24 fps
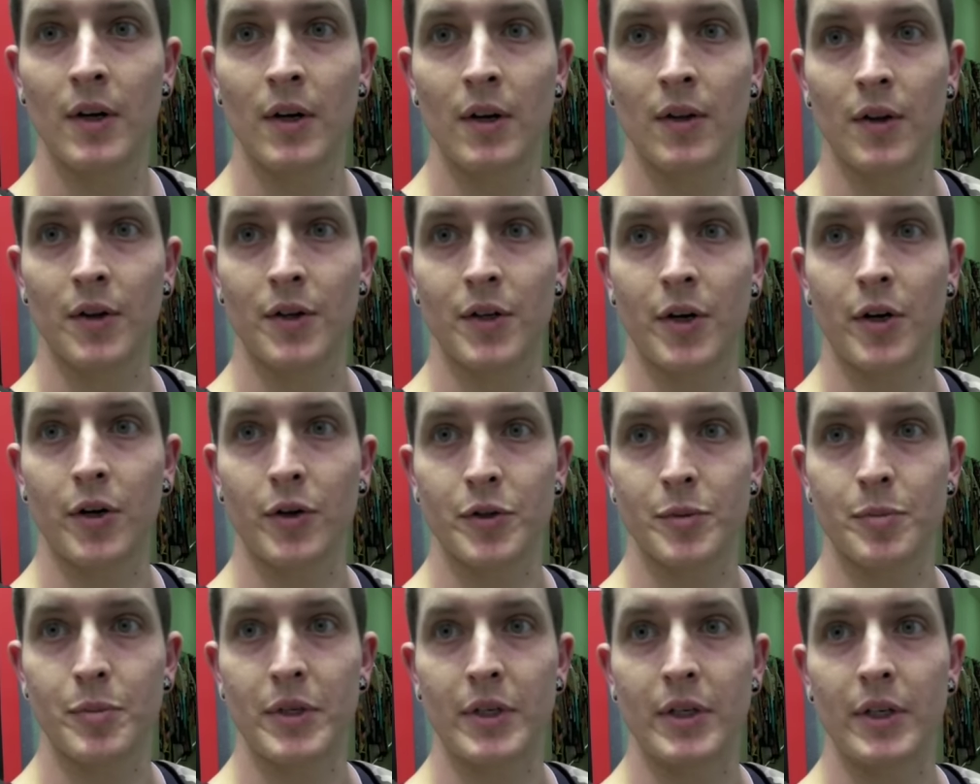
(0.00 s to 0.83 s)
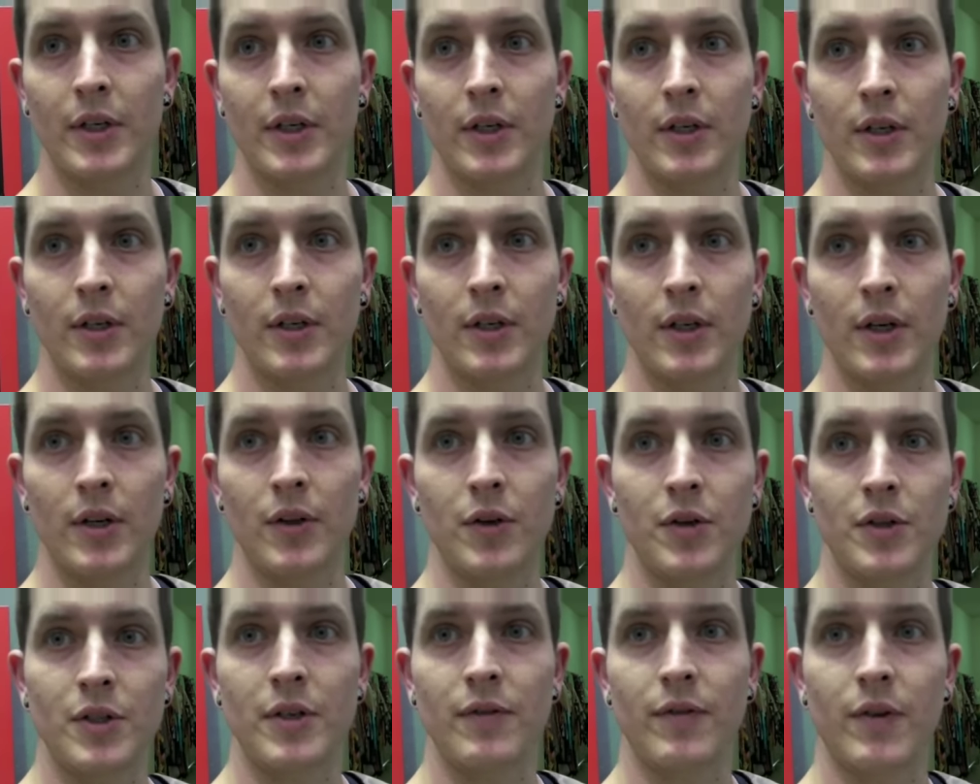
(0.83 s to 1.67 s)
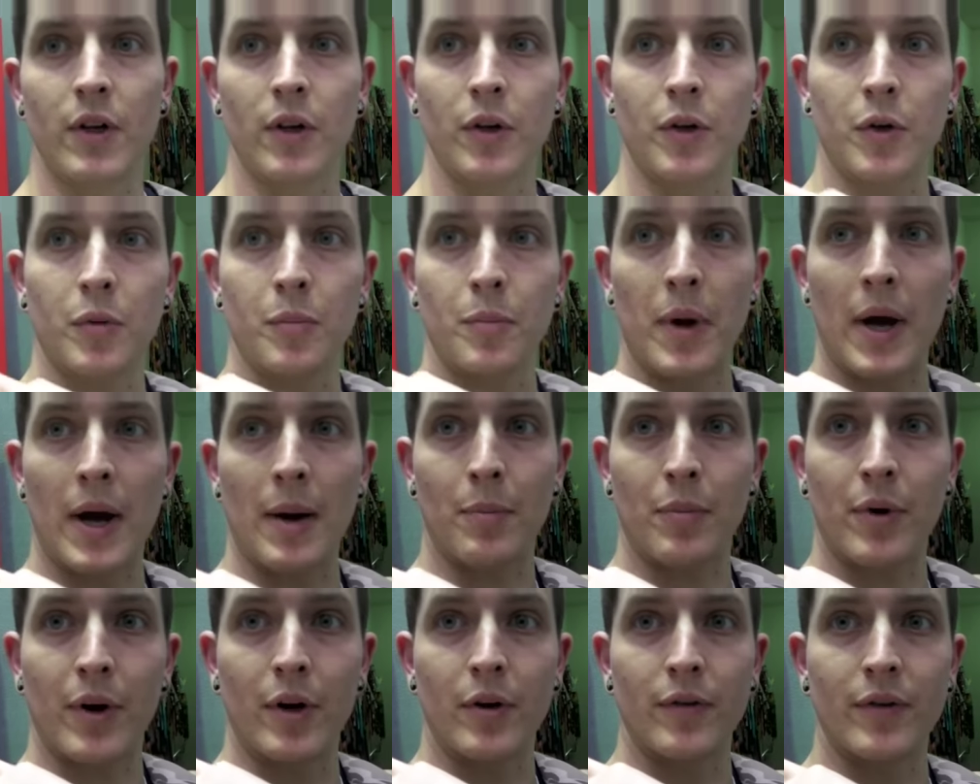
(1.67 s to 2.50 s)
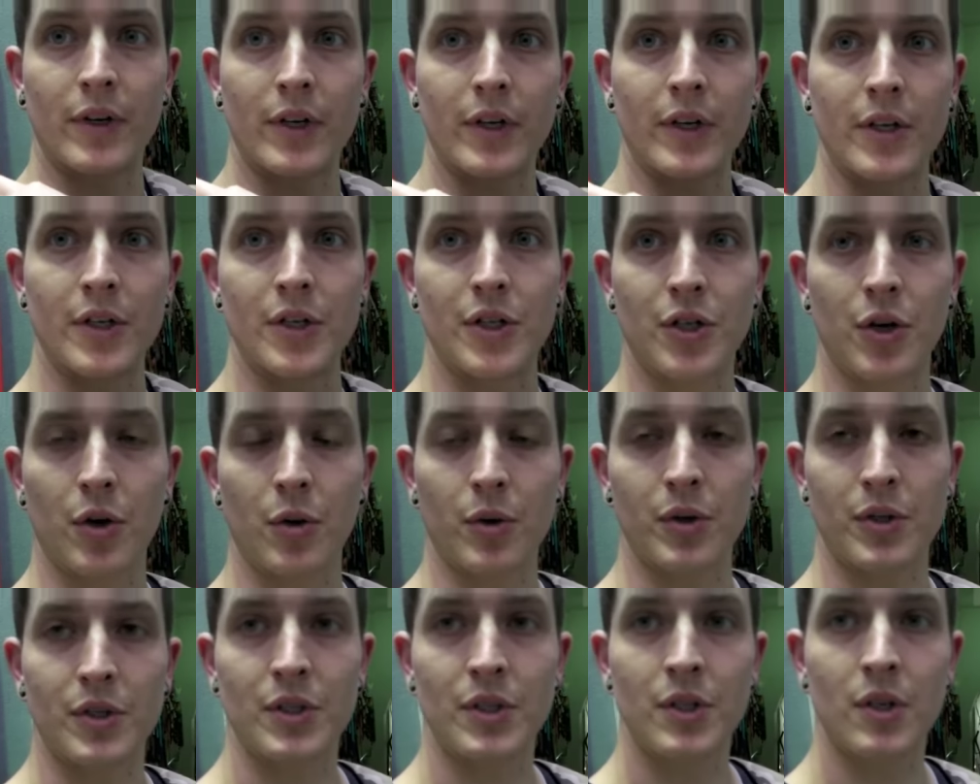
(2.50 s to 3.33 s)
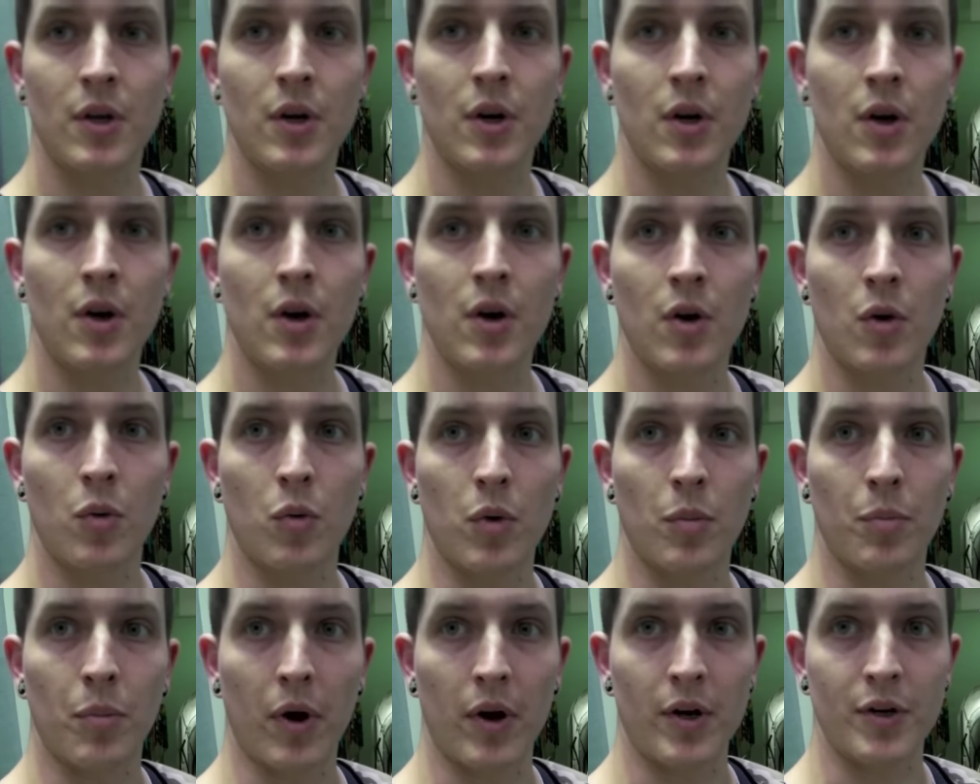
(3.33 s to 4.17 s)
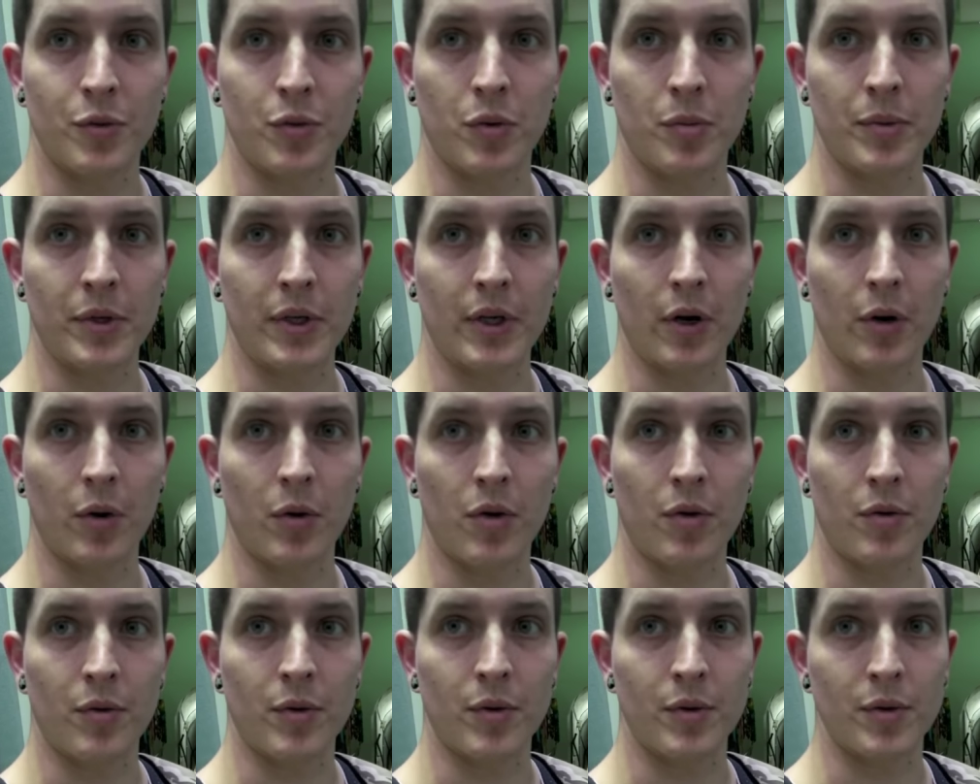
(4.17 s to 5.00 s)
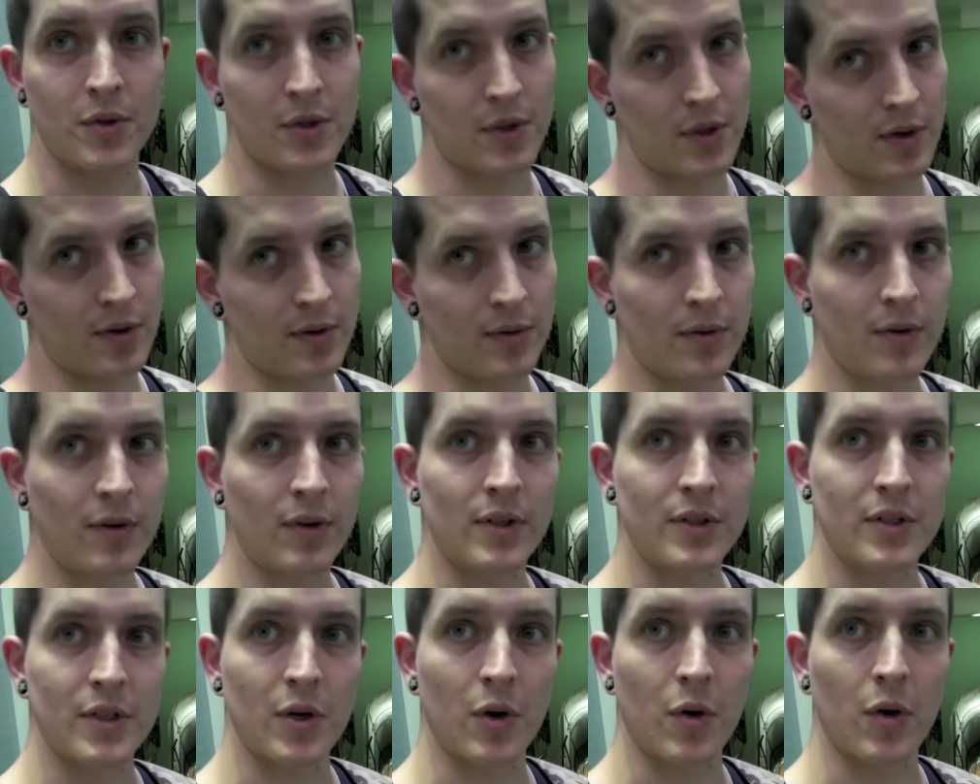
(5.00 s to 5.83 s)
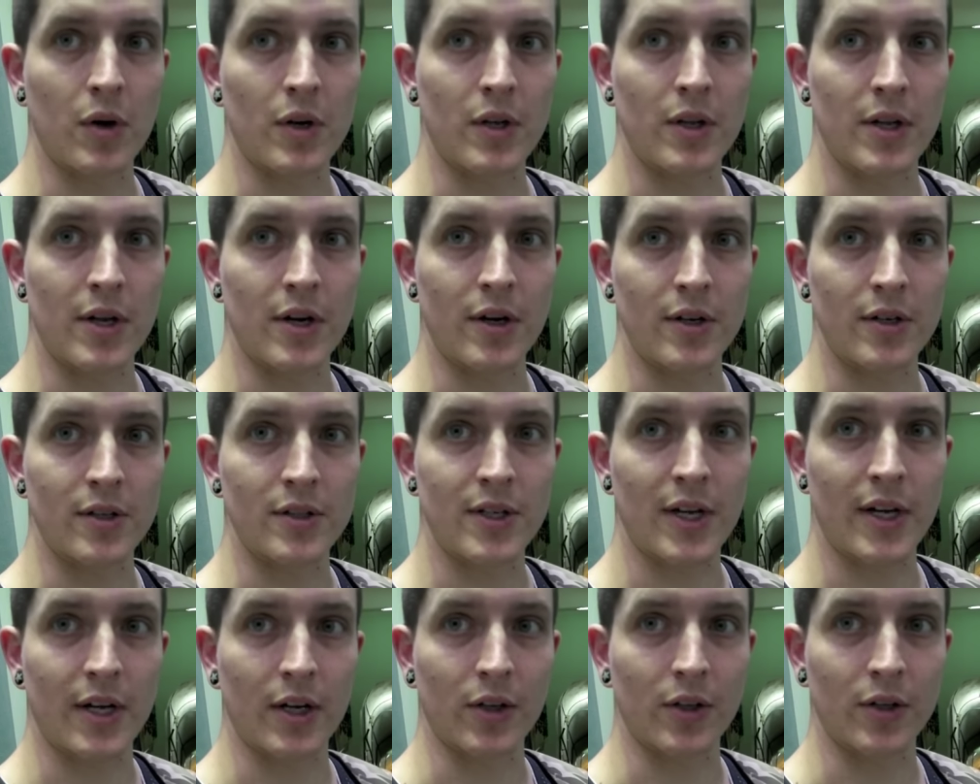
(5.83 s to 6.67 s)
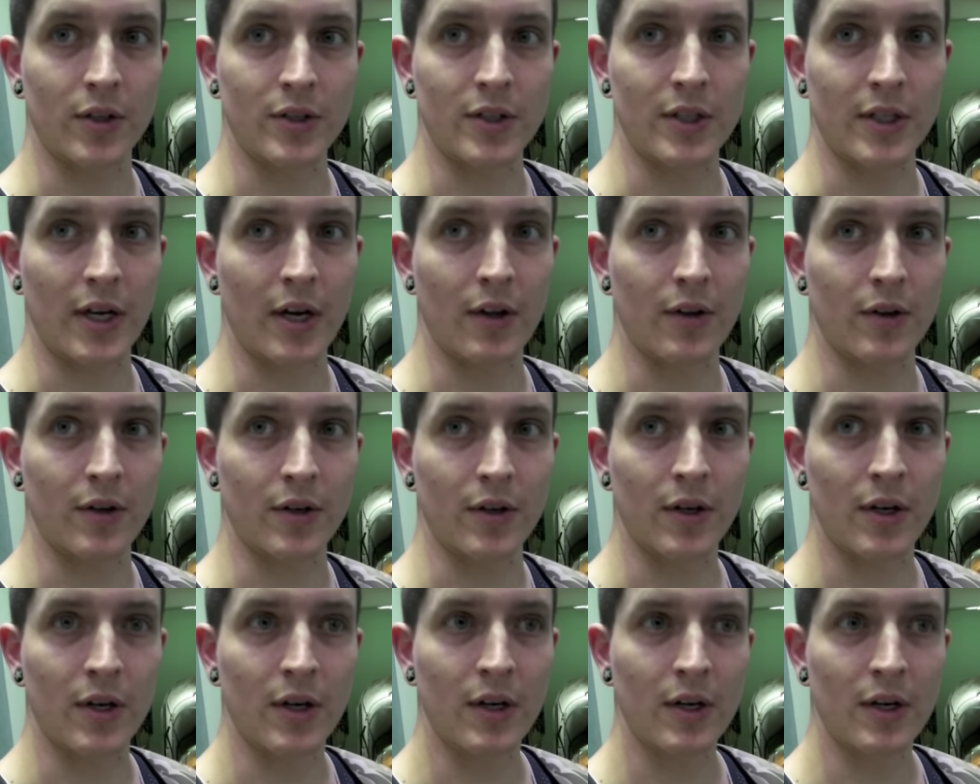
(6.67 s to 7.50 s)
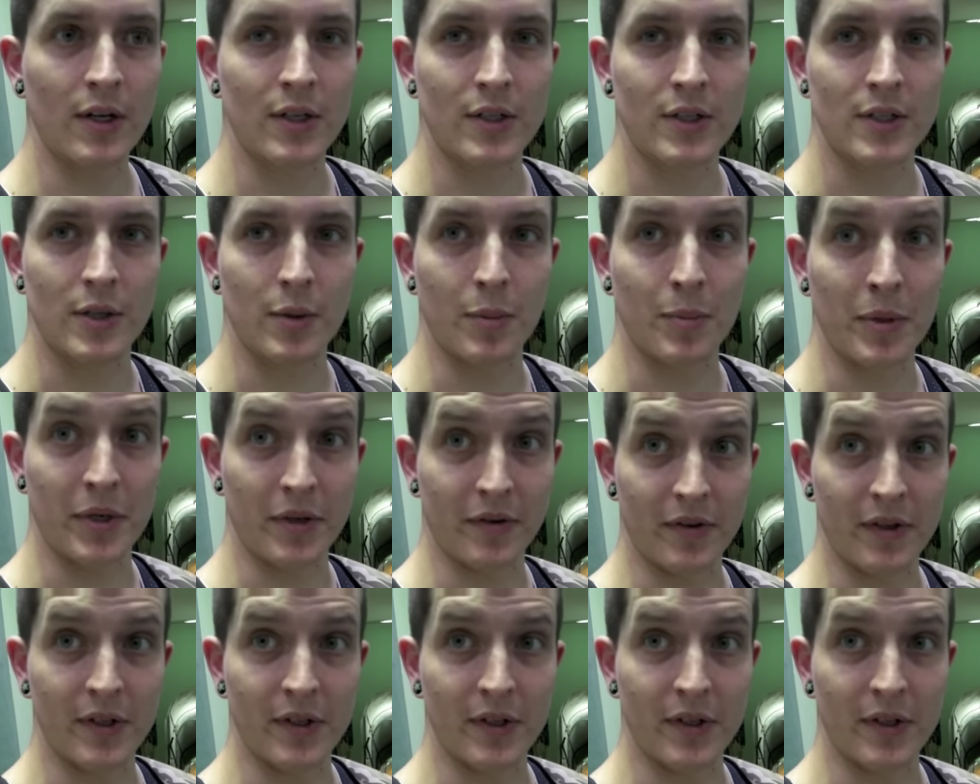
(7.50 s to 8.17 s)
the tunnels begin. And there's even a little map right over here to show us what parts we'll be going through. So let's go in there and take a look together, see a bit of